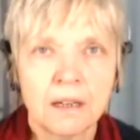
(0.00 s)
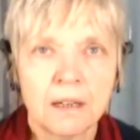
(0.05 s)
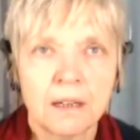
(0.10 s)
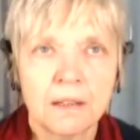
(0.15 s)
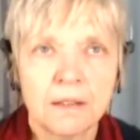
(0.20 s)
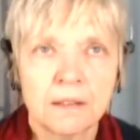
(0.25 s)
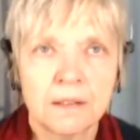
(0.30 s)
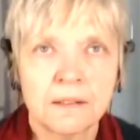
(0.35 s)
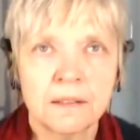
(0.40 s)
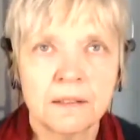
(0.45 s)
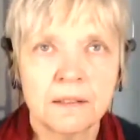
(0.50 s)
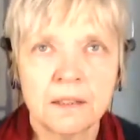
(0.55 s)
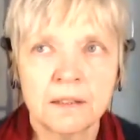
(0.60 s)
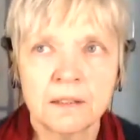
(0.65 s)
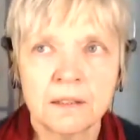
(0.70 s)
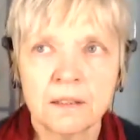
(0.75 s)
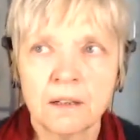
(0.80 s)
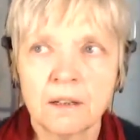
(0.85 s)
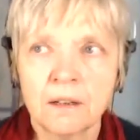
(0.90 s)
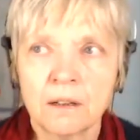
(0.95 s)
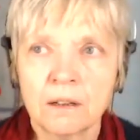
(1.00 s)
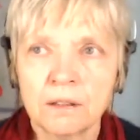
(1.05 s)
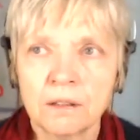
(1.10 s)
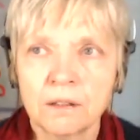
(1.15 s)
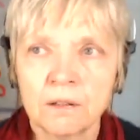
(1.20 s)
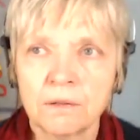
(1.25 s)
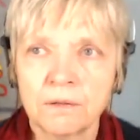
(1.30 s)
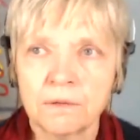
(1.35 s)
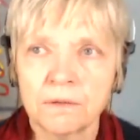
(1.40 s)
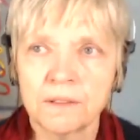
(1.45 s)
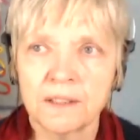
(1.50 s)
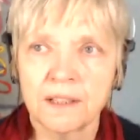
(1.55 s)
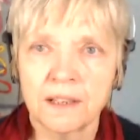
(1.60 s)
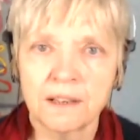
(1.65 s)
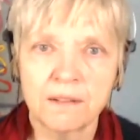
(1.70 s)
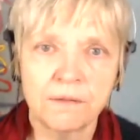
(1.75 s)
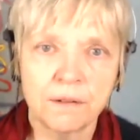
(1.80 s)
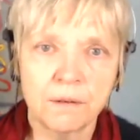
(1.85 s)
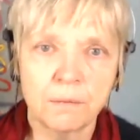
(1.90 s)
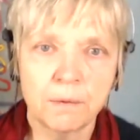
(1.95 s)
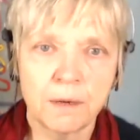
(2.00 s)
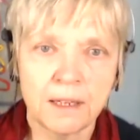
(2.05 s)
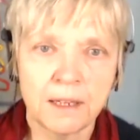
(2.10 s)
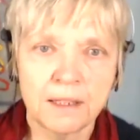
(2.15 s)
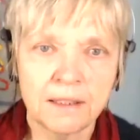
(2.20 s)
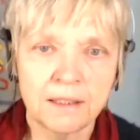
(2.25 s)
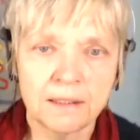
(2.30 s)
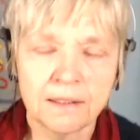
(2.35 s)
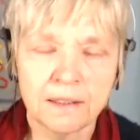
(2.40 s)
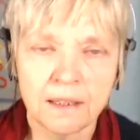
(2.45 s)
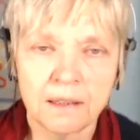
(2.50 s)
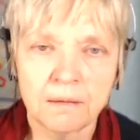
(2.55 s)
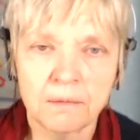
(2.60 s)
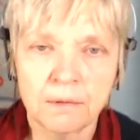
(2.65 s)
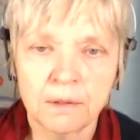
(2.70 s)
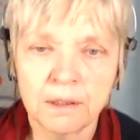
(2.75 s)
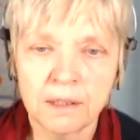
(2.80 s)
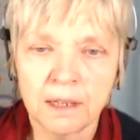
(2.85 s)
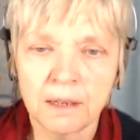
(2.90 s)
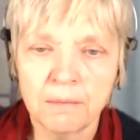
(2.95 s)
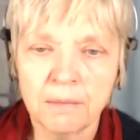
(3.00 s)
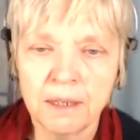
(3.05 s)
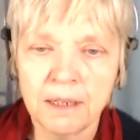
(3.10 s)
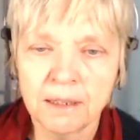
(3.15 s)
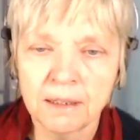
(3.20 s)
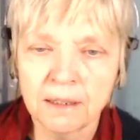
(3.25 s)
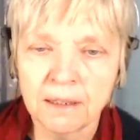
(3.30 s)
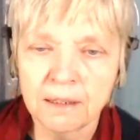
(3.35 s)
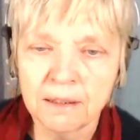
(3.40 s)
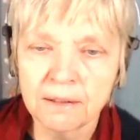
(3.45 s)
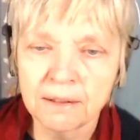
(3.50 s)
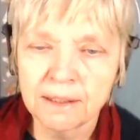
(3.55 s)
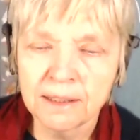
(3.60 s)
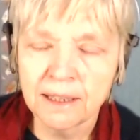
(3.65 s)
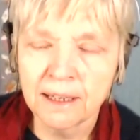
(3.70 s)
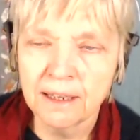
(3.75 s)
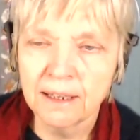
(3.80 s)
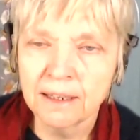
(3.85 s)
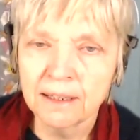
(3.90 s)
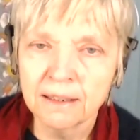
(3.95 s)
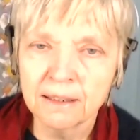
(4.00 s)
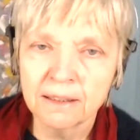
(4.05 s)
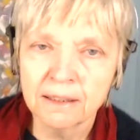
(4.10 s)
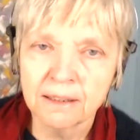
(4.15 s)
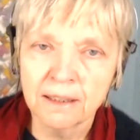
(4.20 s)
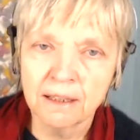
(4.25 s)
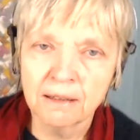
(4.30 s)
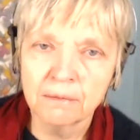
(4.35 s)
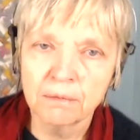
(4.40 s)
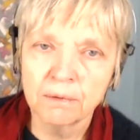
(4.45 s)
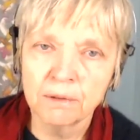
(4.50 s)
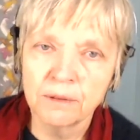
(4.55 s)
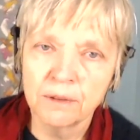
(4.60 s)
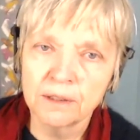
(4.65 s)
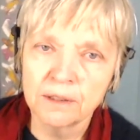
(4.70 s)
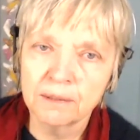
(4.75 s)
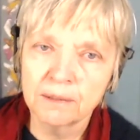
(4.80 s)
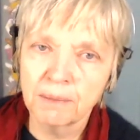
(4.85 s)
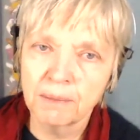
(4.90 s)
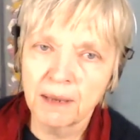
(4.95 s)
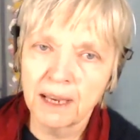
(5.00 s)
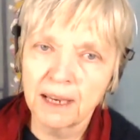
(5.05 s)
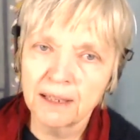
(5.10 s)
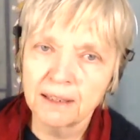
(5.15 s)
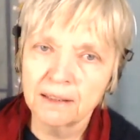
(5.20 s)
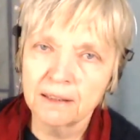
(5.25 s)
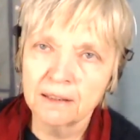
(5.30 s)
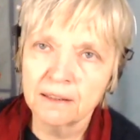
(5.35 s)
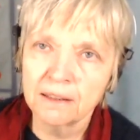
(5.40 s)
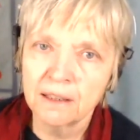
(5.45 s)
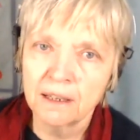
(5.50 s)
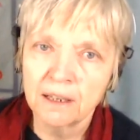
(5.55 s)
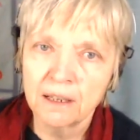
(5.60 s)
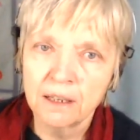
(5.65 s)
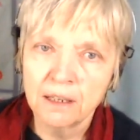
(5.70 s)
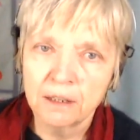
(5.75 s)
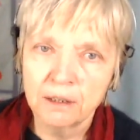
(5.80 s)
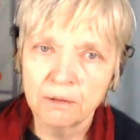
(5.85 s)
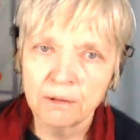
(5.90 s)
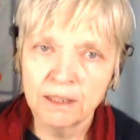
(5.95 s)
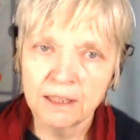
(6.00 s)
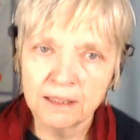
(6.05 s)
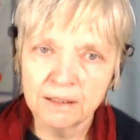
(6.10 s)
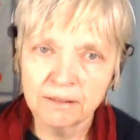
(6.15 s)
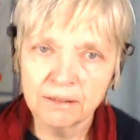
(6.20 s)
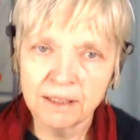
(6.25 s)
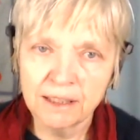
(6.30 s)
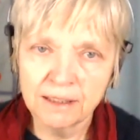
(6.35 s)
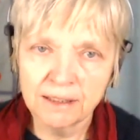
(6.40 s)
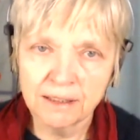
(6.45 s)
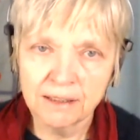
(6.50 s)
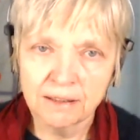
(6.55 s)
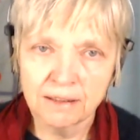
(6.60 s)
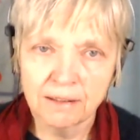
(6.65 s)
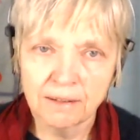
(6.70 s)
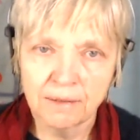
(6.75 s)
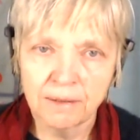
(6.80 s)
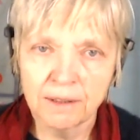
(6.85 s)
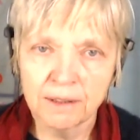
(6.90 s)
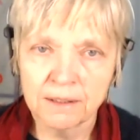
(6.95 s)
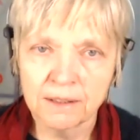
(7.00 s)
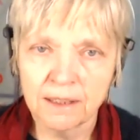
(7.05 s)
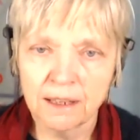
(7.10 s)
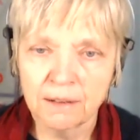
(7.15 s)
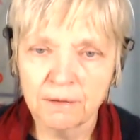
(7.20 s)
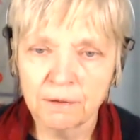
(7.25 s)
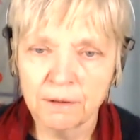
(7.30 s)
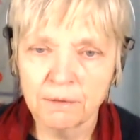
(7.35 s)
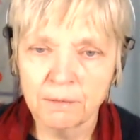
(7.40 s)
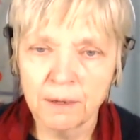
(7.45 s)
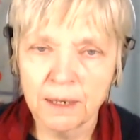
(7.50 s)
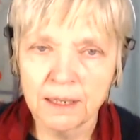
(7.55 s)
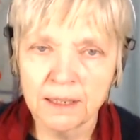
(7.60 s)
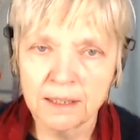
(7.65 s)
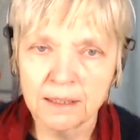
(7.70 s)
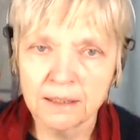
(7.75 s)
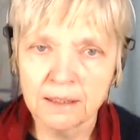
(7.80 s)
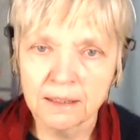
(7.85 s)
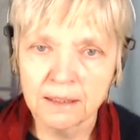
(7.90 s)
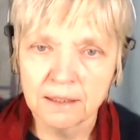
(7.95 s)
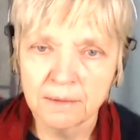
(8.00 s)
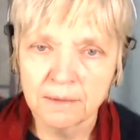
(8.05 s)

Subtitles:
it needs a lot of self-awareness. And what I'm hearing you saying is that with this practice, you increase the self-awareness.